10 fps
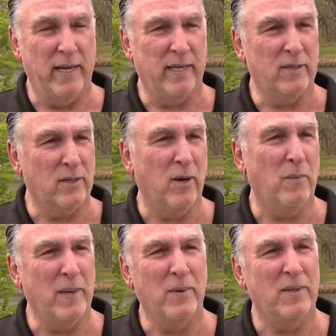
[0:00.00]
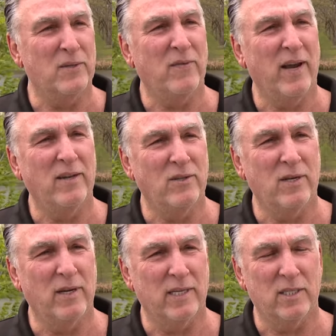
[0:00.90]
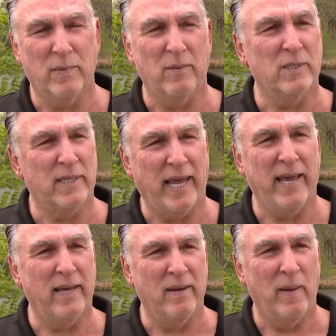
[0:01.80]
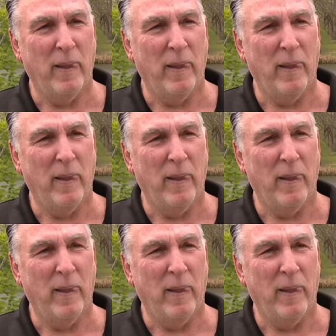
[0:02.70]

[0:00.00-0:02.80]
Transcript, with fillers: He gets to go be with his friends, you know, he gets to be with Stan